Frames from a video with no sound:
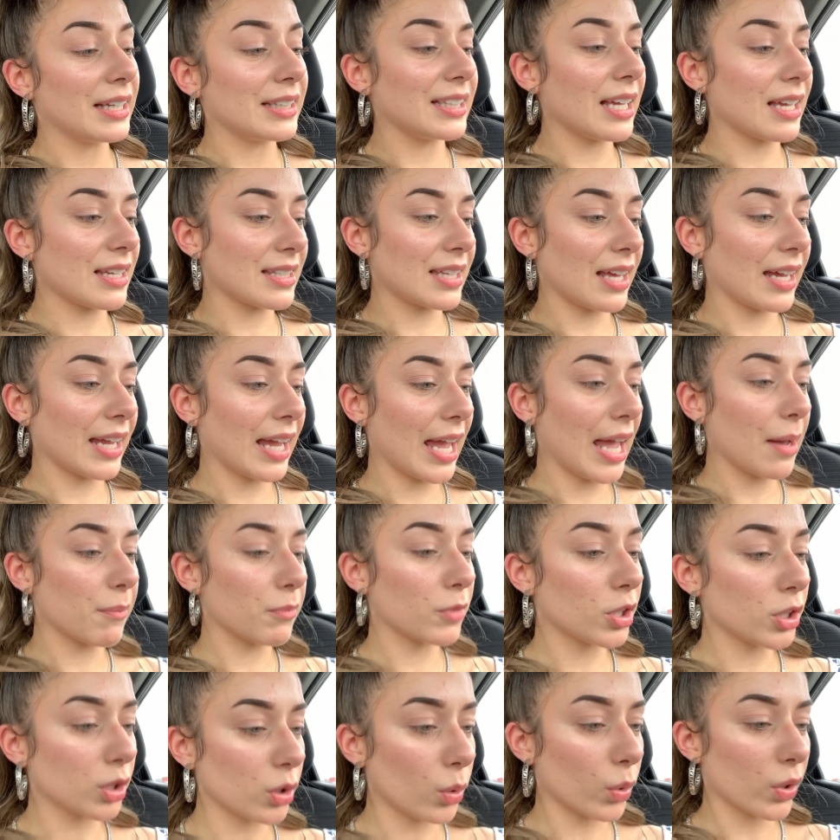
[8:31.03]
Yes, I
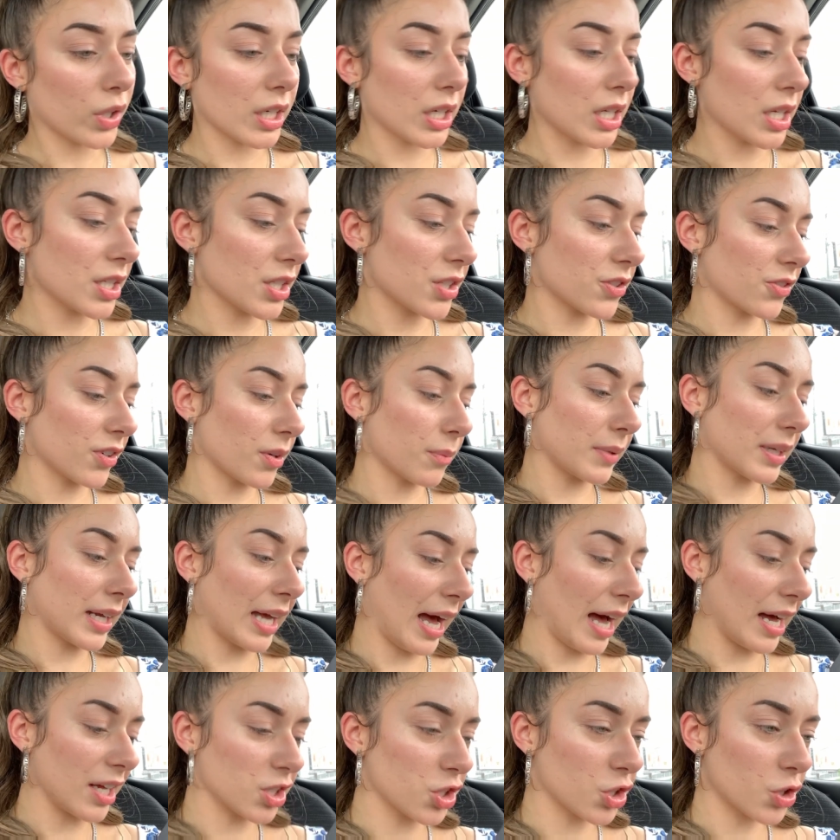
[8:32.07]
am Glorious from
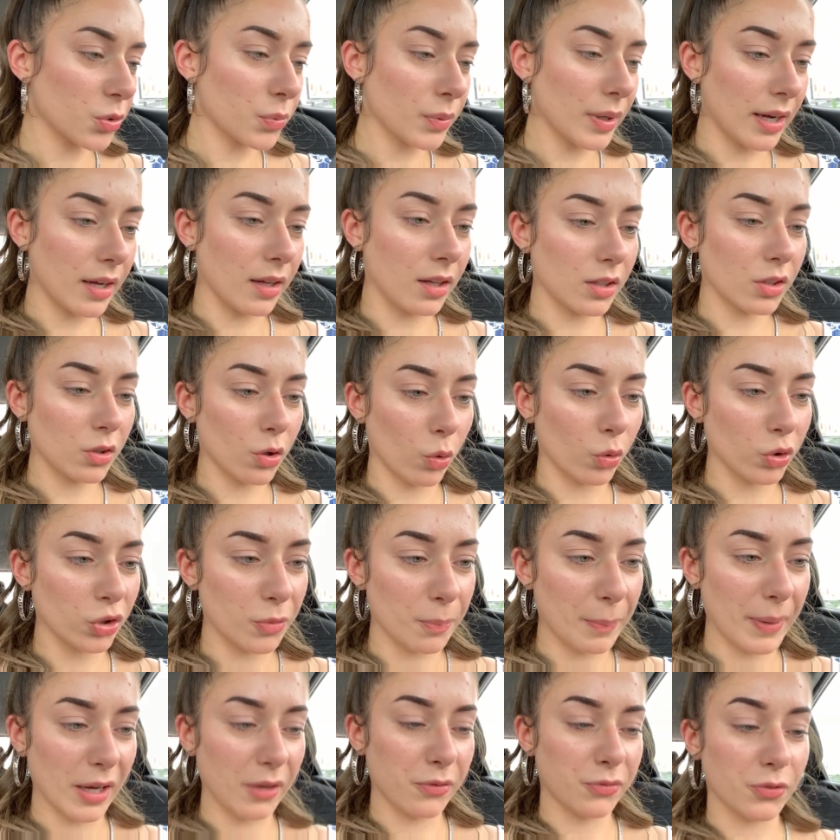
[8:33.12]
Cacharel Eau
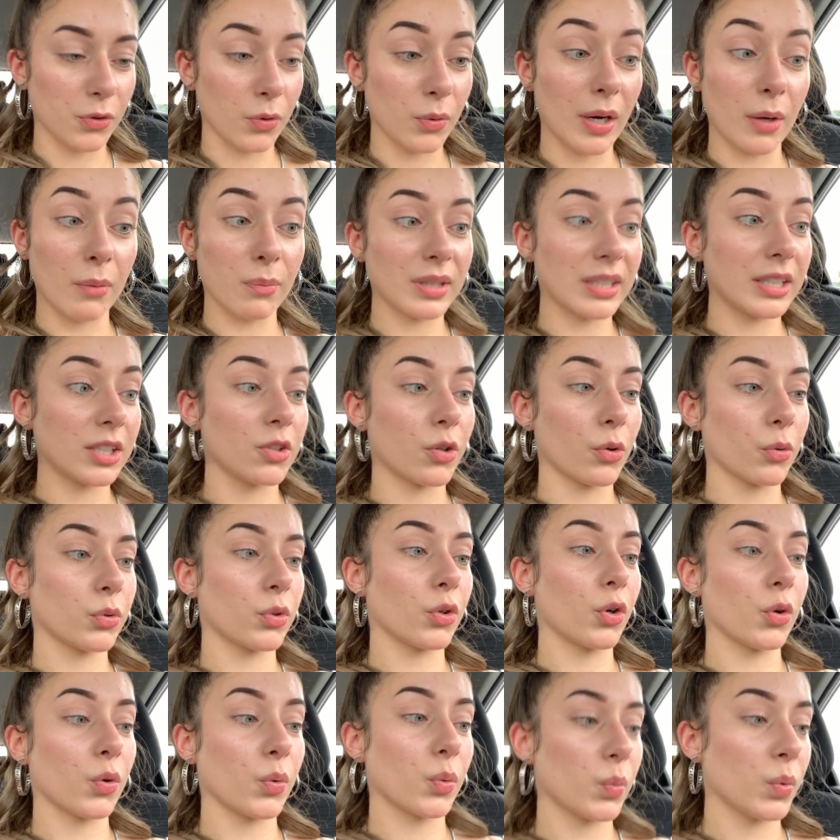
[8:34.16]
de Parfum. I really don't
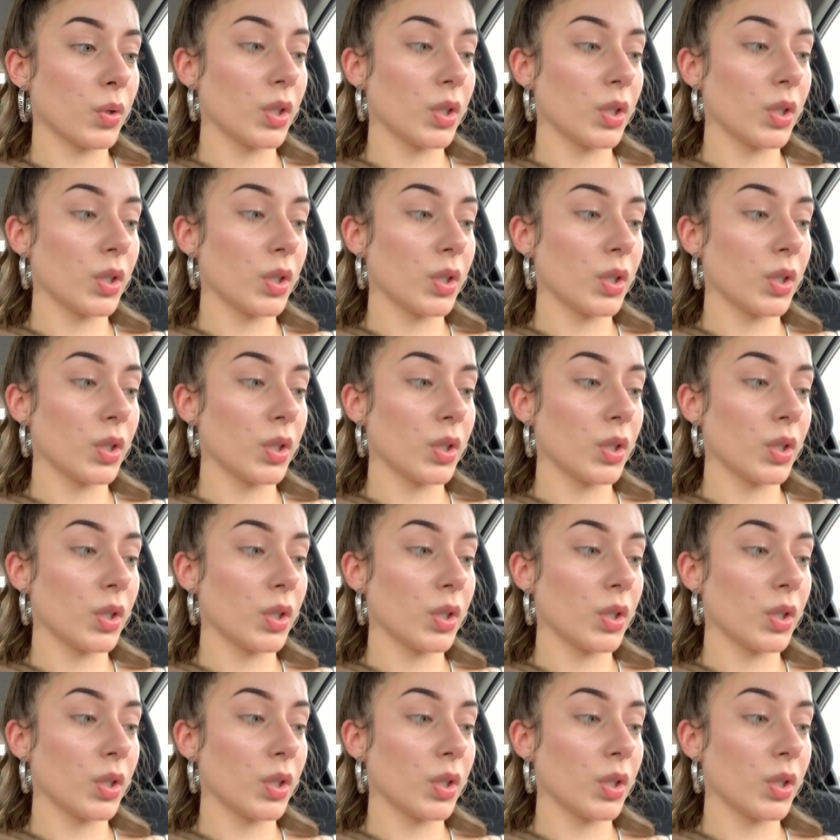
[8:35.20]
know